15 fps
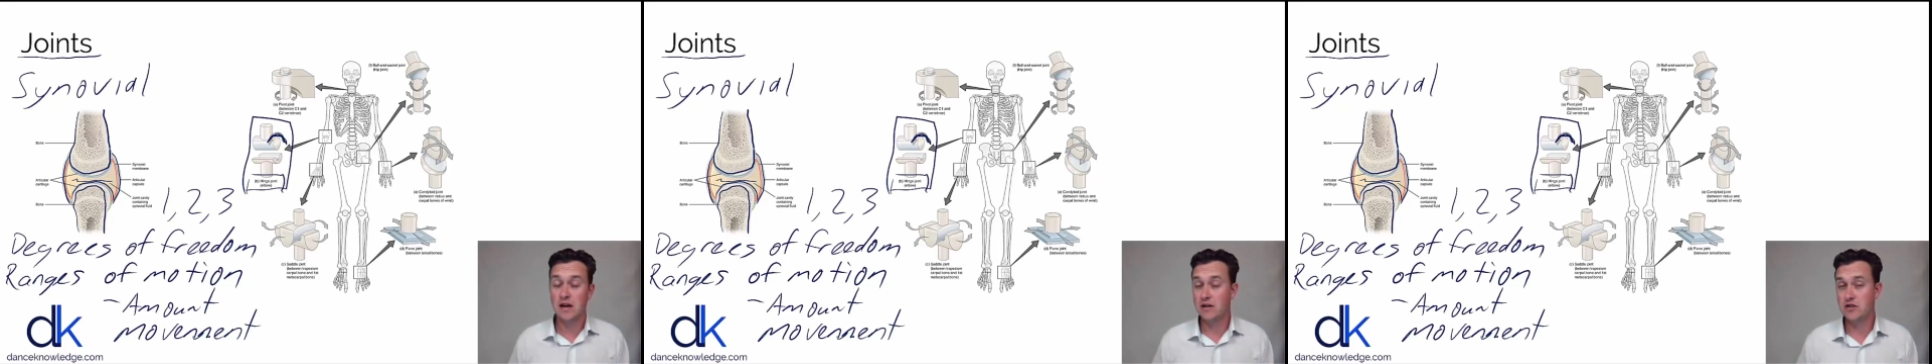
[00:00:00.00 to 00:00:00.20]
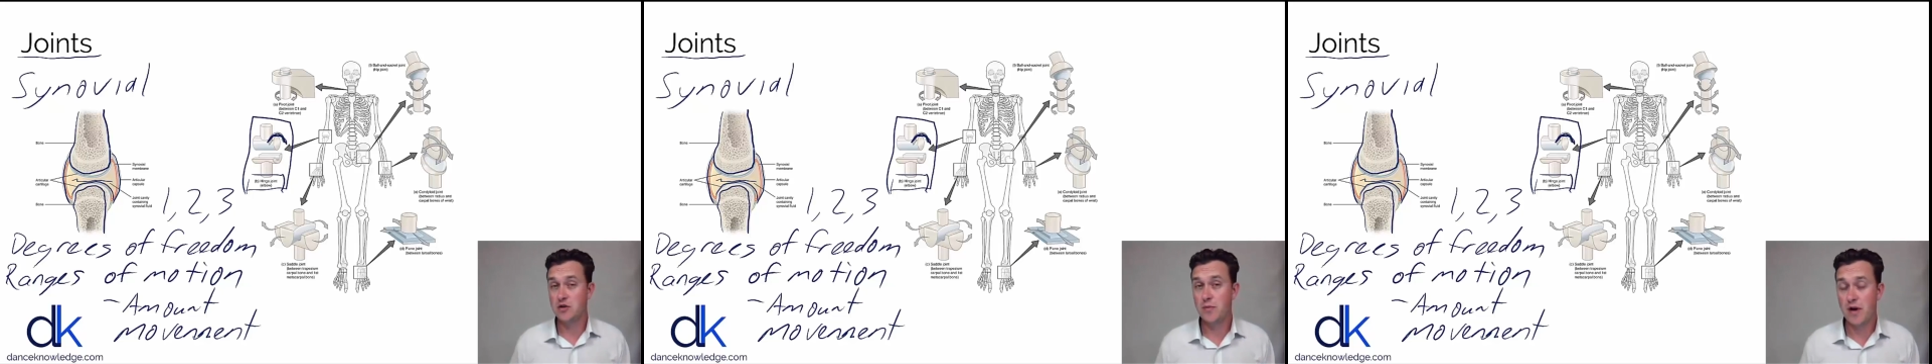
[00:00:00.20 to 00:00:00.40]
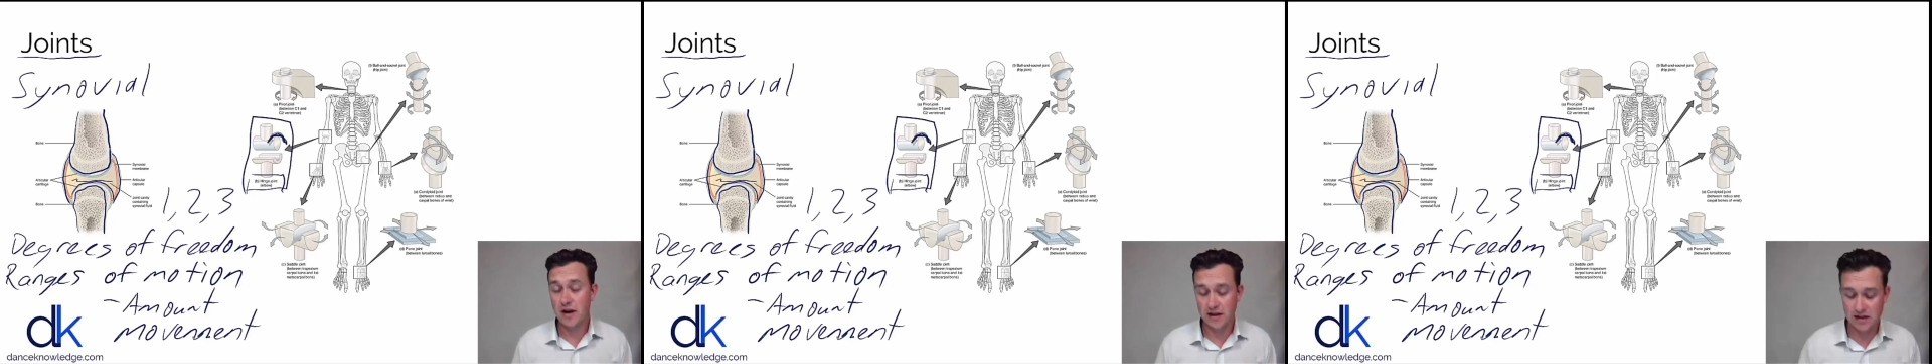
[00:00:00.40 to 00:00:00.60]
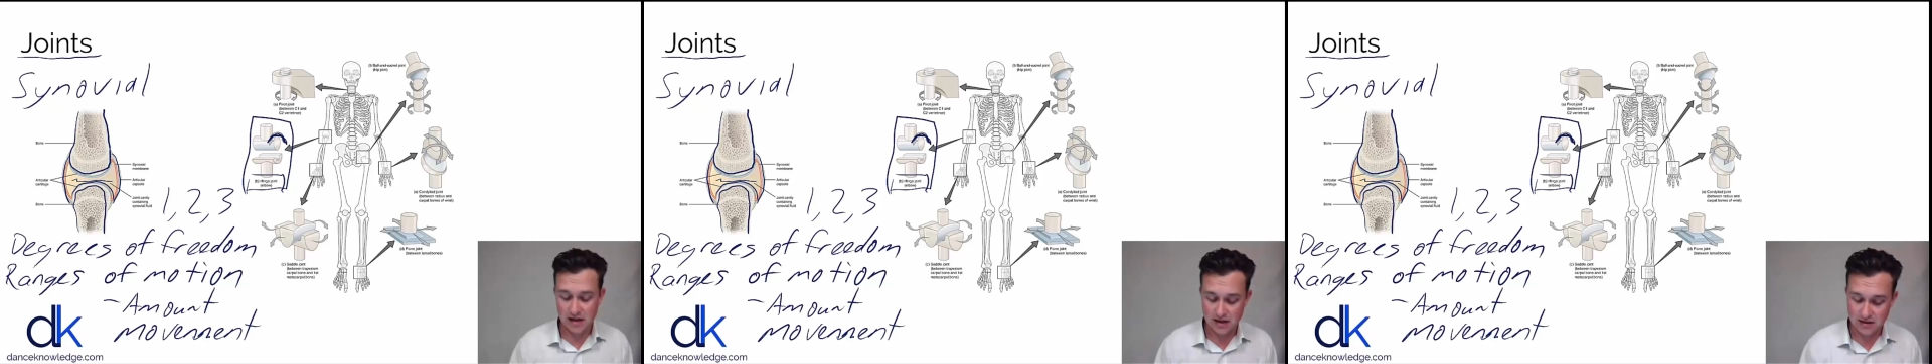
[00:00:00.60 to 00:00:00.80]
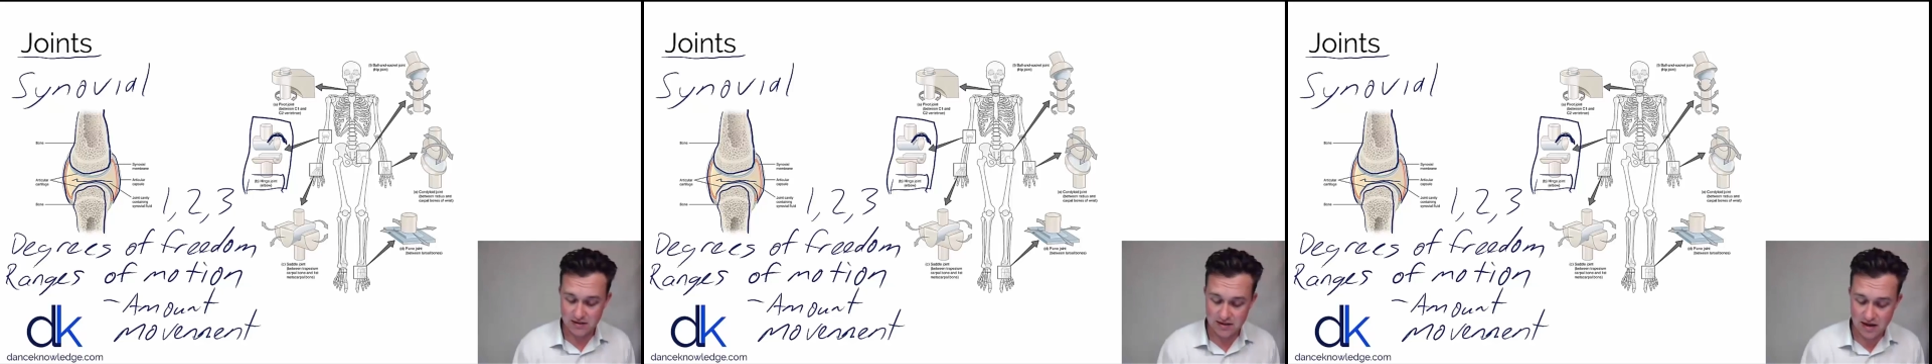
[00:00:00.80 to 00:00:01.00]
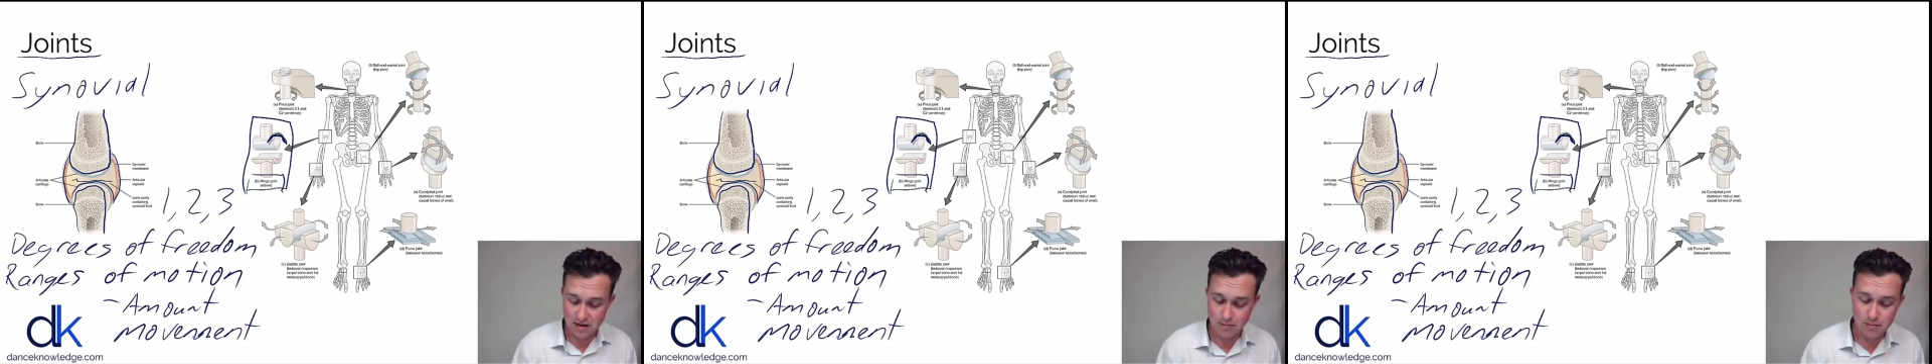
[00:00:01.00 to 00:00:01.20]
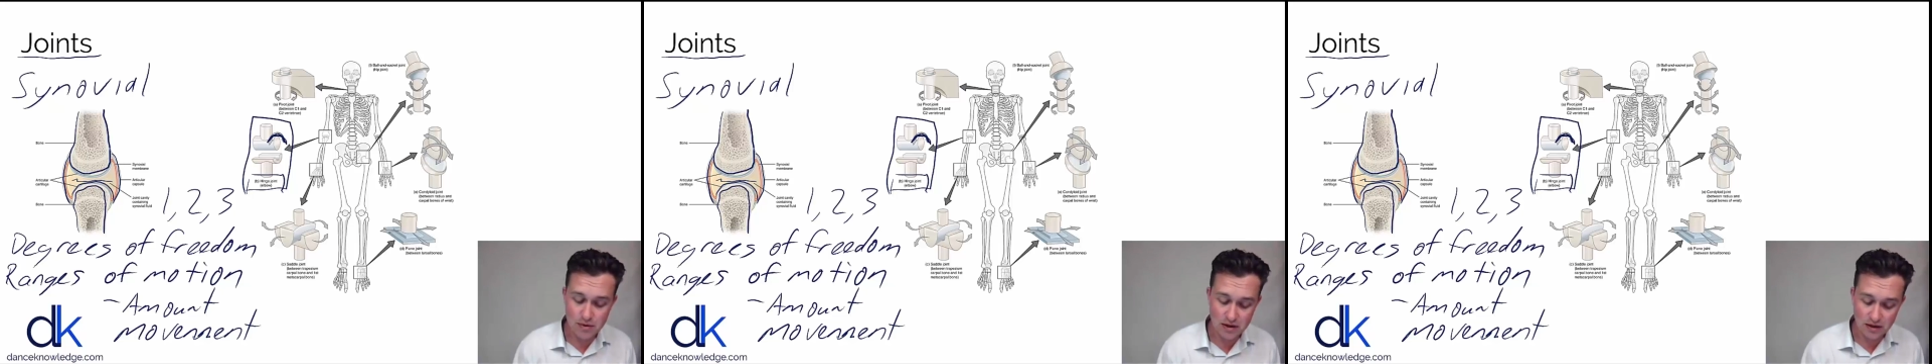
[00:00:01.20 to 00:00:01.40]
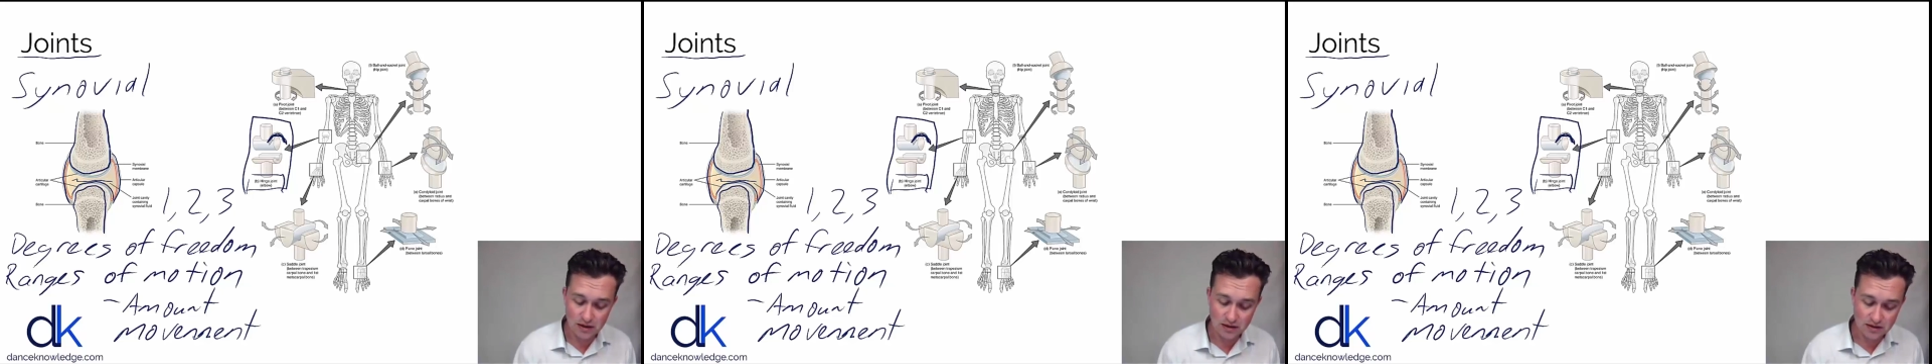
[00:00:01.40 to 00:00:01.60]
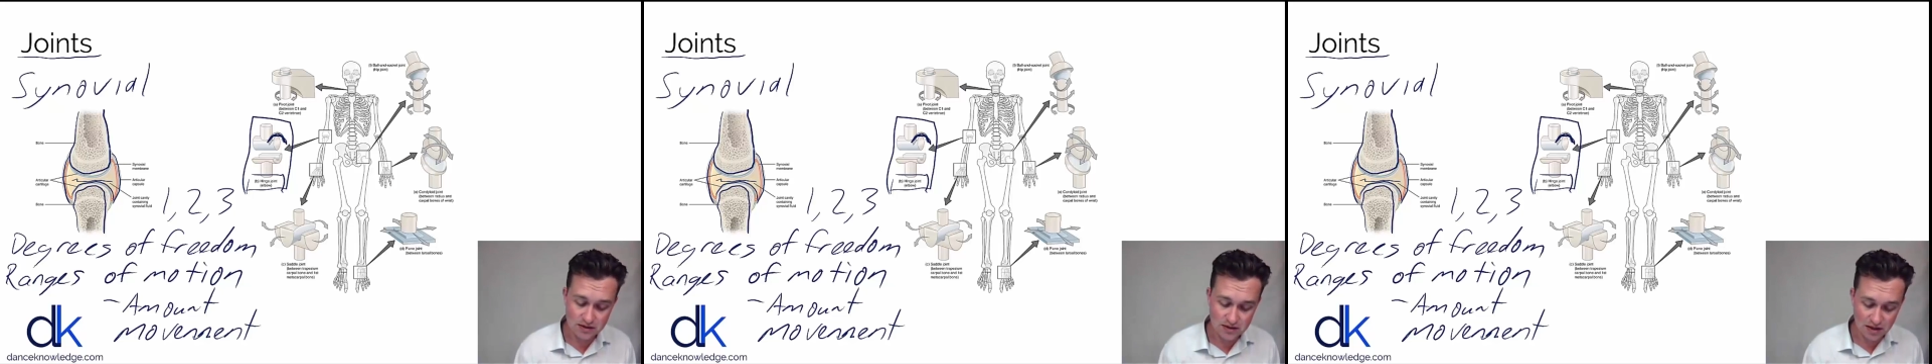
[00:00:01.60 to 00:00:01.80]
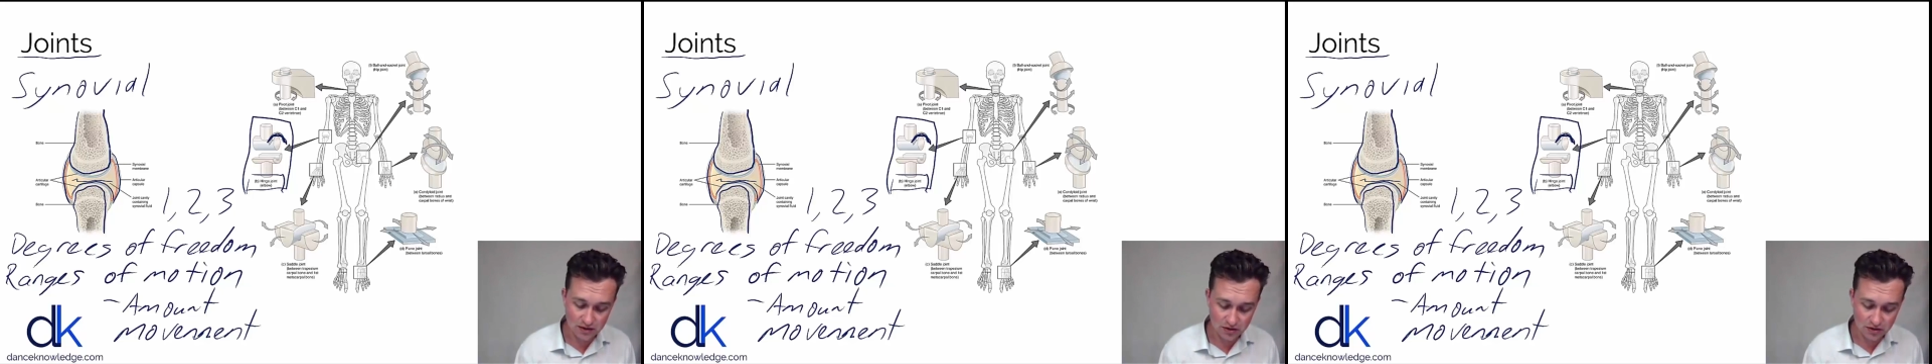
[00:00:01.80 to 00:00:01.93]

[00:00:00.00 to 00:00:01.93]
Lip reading: As you might guess, that means